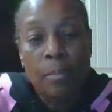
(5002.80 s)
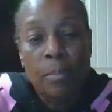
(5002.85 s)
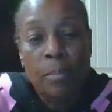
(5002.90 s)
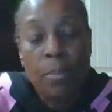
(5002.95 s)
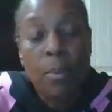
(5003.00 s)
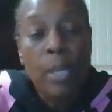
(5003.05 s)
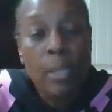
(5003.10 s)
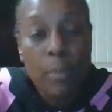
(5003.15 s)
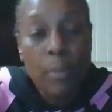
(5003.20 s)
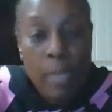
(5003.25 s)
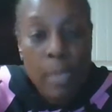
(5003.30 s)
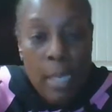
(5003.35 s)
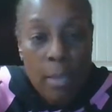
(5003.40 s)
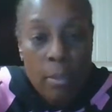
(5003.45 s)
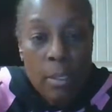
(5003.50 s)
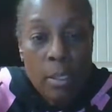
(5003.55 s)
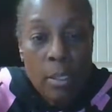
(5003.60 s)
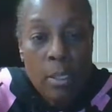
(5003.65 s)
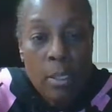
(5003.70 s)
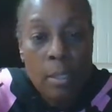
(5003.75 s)
pray without
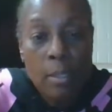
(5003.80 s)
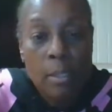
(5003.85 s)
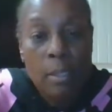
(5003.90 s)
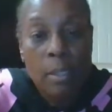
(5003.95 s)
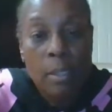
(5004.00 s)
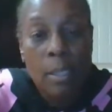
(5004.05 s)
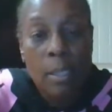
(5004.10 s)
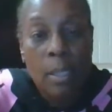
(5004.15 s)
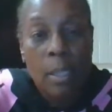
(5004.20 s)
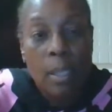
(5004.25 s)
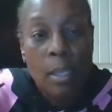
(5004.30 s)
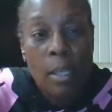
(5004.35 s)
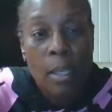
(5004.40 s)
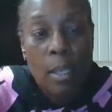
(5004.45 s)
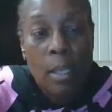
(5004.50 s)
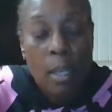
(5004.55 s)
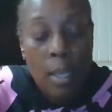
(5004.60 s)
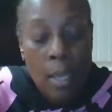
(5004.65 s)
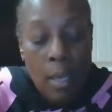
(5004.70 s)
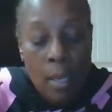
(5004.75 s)
ceasing.
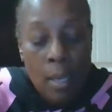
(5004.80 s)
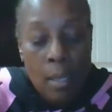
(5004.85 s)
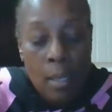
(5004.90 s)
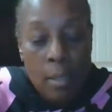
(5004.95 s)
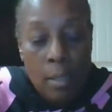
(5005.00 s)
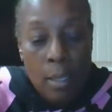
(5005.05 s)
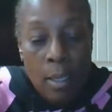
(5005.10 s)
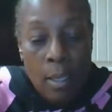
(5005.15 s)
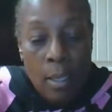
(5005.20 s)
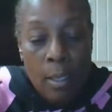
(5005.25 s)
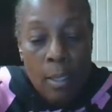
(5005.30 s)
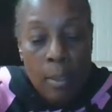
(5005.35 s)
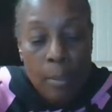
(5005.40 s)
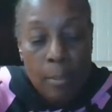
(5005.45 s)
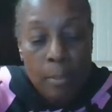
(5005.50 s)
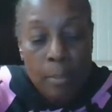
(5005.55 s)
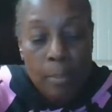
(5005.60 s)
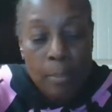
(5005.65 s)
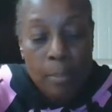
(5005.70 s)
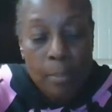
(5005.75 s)
And
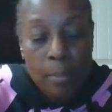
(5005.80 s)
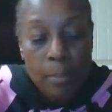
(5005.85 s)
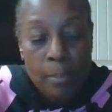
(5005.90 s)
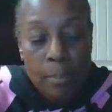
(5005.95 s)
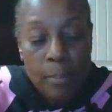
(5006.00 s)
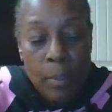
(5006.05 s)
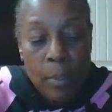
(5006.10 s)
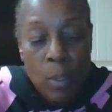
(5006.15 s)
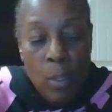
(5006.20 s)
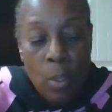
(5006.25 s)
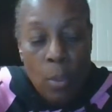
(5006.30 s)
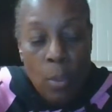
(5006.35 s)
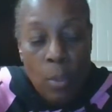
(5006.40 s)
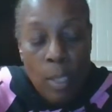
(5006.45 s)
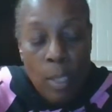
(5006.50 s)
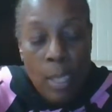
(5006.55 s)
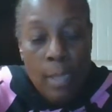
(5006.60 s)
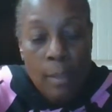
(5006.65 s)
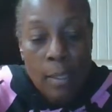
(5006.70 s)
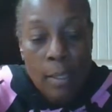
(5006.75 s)

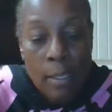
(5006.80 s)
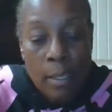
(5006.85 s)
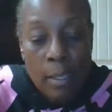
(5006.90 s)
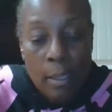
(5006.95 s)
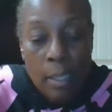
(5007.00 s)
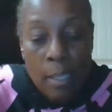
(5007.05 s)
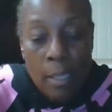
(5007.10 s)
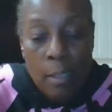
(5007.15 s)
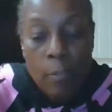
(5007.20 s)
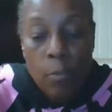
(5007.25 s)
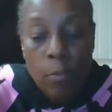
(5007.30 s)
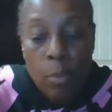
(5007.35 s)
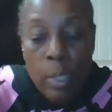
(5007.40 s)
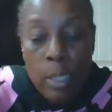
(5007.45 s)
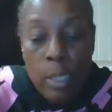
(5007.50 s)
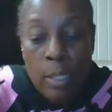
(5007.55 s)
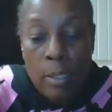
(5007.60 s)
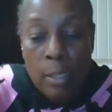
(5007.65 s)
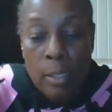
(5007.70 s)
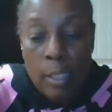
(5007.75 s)
and I think that if
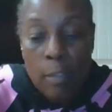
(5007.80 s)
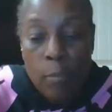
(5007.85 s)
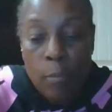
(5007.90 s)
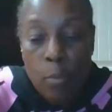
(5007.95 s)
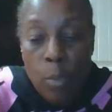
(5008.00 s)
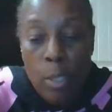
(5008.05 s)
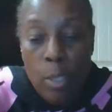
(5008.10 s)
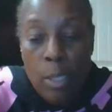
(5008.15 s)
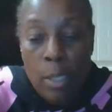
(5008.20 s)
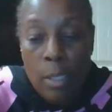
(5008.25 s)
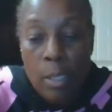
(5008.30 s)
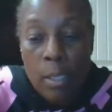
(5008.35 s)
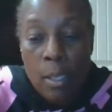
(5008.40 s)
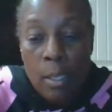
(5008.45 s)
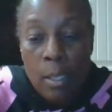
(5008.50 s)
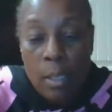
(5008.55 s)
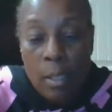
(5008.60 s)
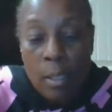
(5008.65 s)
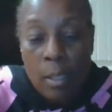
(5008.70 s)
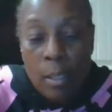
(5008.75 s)
we
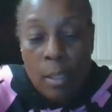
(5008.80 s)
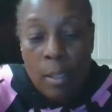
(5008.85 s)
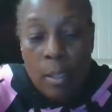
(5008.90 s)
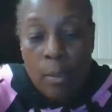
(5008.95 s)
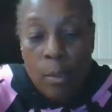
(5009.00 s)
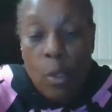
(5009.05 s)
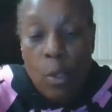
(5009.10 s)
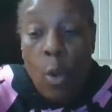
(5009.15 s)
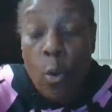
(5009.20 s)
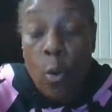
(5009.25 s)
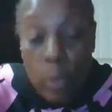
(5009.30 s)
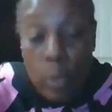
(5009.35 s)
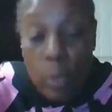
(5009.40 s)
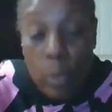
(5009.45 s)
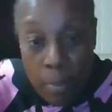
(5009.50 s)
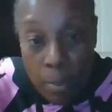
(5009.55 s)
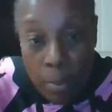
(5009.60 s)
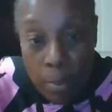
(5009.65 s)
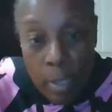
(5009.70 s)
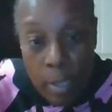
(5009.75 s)
go
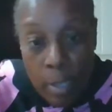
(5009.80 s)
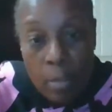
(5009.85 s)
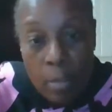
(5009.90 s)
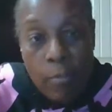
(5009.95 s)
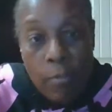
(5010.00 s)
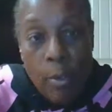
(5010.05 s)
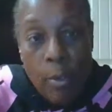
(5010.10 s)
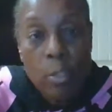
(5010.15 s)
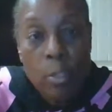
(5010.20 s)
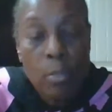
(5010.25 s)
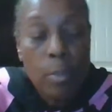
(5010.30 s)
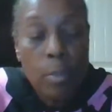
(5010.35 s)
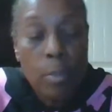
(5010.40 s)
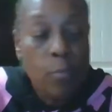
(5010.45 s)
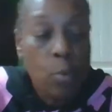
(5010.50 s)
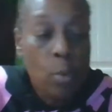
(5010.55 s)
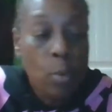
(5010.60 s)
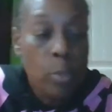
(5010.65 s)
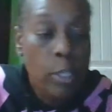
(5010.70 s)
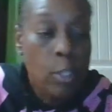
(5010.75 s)
in prayer first
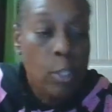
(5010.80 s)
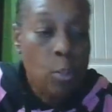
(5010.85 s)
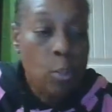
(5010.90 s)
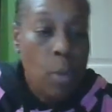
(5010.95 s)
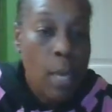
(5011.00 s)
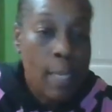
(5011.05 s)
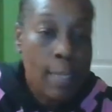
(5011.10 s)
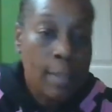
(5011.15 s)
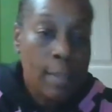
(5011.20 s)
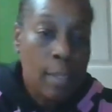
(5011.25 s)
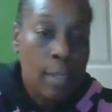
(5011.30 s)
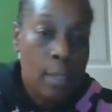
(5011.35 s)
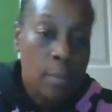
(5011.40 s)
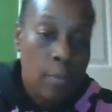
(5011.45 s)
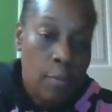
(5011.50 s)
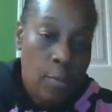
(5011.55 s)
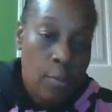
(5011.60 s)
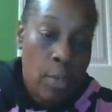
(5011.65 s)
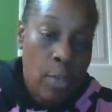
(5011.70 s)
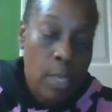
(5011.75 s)
before we try to
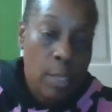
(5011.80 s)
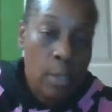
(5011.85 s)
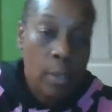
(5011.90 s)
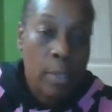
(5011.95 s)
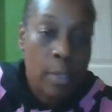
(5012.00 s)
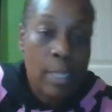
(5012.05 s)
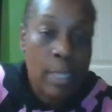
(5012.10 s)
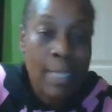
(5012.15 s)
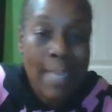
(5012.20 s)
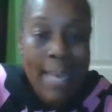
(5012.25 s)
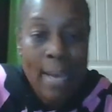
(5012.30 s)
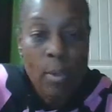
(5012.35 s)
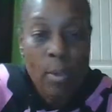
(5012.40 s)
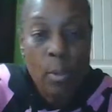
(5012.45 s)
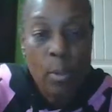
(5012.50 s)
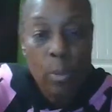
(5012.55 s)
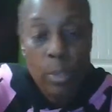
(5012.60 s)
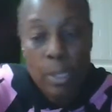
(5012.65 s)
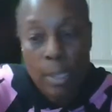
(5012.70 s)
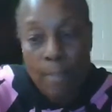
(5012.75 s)
confront or
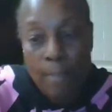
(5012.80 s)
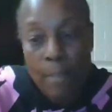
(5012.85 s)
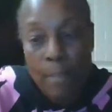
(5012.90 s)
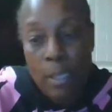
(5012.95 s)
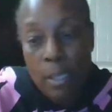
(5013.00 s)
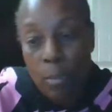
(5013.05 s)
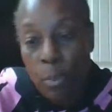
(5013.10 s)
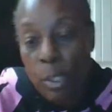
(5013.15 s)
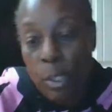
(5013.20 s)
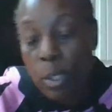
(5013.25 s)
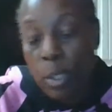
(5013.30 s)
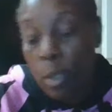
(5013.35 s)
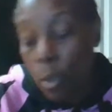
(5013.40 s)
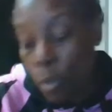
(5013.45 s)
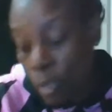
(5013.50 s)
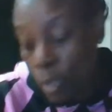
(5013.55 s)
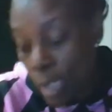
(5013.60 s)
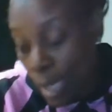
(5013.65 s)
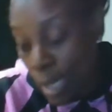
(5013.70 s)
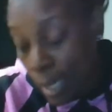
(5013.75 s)
tackle something, and we
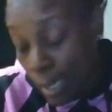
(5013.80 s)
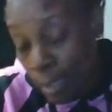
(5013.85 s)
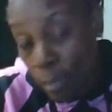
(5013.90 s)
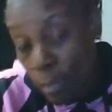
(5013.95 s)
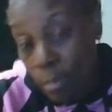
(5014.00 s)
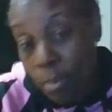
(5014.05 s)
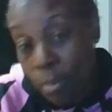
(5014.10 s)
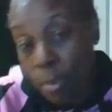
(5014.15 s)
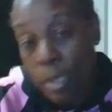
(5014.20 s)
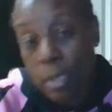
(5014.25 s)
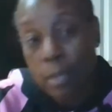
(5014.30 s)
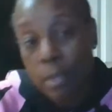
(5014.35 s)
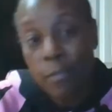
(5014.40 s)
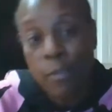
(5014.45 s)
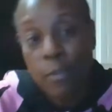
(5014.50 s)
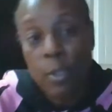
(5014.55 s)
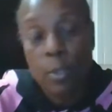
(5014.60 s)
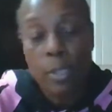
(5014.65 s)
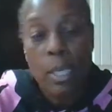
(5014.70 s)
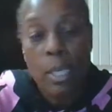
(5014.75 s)
go to God in prayer
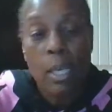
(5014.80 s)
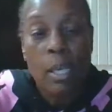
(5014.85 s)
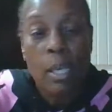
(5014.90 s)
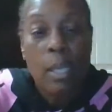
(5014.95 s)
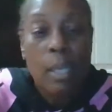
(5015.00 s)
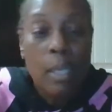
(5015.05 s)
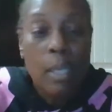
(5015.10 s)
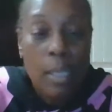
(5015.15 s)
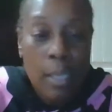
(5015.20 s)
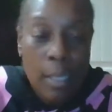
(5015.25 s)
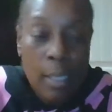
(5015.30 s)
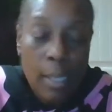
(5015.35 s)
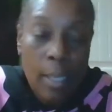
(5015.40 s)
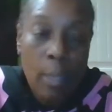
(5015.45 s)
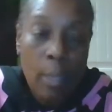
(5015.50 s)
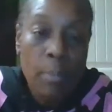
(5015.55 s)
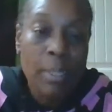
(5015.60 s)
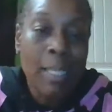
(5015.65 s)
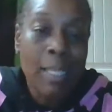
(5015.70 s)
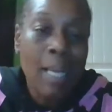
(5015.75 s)
first, he
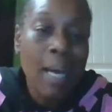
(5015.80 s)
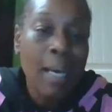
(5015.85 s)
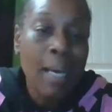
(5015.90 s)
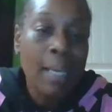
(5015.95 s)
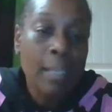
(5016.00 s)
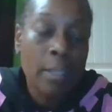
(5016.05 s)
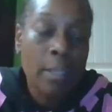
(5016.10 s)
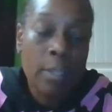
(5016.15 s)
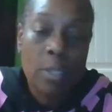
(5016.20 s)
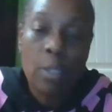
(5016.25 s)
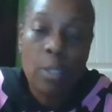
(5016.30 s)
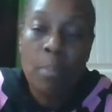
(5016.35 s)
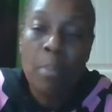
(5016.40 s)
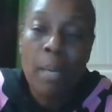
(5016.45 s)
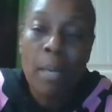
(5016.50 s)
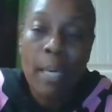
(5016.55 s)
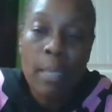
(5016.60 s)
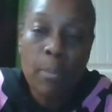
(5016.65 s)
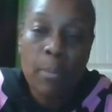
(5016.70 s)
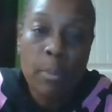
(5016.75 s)
helps guide us. The
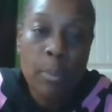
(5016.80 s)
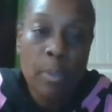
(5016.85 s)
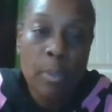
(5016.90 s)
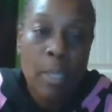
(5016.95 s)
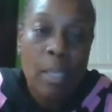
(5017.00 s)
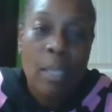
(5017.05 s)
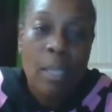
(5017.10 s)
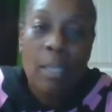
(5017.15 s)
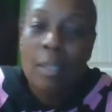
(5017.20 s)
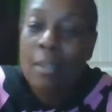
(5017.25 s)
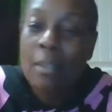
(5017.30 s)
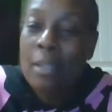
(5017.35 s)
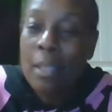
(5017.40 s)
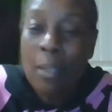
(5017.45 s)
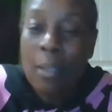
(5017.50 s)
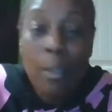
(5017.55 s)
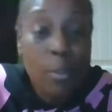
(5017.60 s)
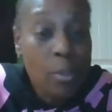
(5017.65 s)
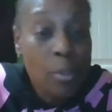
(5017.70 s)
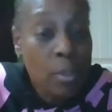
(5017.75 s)
Bible
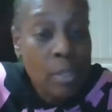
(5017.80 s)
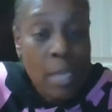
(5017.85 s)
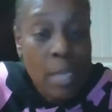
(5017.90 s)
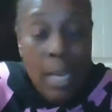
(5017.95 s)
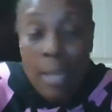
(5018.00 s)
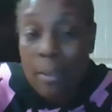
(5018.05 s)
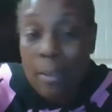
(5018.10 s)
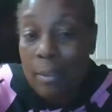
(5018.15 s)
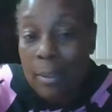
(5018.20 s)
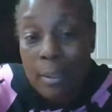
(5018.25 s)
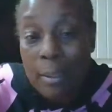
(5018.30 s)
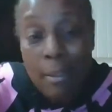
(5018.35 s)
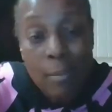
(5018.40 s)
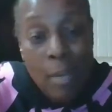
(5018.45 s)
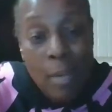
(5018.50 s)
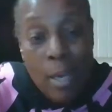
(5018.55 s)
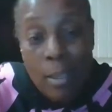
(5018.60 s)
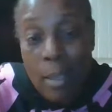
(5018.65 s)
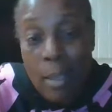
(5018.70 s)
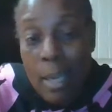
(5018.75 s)
tells us how to
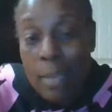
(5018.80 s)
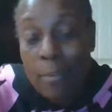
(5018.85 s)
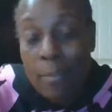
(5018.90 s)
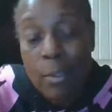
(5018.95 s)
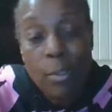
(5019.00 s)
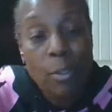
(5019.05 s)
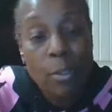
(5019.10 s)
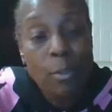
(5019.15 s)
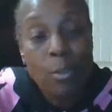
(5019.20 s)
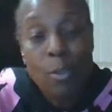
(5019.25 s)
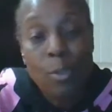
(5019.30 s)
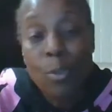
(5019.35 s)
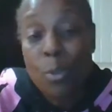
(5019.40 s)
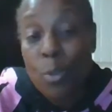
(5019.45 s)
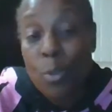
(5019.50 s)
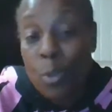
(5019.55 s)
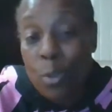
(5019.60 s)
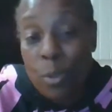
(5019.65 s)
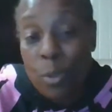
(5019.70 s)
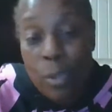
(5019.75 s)
live our life. It's a
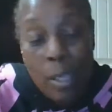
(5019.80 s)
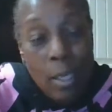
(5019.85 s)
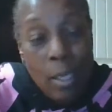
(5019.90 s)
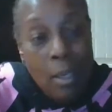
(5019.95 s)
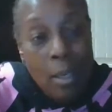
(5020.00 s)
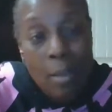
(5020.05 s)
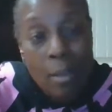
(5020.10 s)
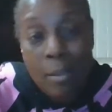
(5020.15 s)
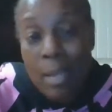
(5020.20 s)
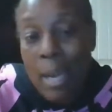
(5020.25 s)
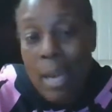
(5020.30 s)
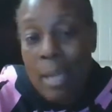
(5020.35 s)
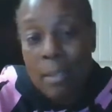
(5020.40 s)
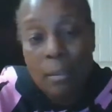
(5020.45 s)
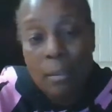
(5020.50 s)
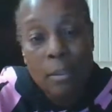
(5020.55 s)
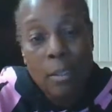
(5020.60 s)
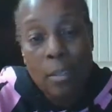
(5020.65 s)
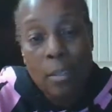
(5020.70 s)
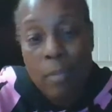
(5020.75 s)
tool on how
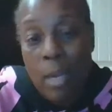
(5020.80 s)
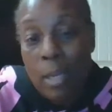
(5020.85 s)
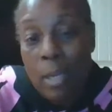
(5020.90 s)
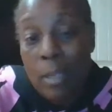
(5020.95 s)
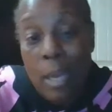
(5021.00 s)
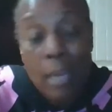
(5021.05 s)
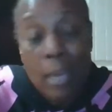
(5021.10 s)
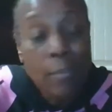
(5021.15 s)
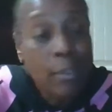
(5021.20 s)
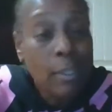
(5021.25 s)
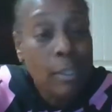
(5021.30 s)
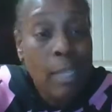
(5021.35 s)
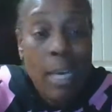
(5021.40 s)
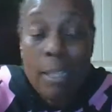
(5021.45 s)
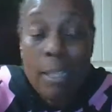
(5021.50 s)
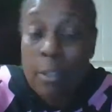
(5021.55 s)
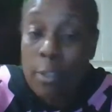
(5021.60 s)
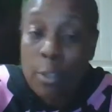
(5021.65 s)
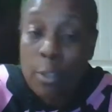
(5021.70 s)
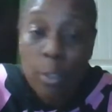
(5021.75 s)
to live our life. A
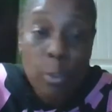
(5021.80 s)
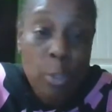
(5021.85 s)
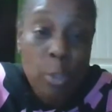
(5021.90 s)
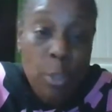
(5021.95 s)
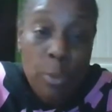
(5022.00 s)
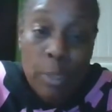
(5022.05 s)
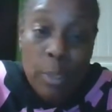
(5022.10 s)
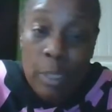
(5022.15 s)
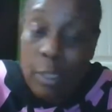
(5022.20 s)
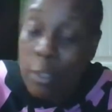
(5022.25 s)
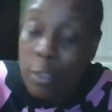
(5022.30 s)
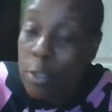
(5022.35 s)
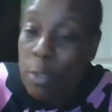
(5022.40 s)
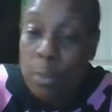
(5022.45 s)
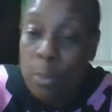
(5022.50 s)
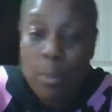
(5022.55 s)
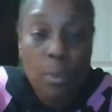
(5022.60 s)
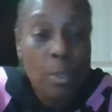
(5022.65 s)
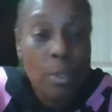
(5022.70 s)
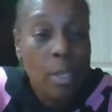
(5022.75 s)
lot of social
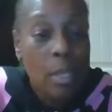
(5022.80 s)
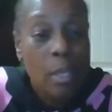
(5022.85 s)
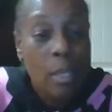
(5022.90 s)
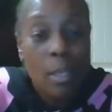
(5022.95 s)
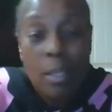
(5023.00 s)
issues,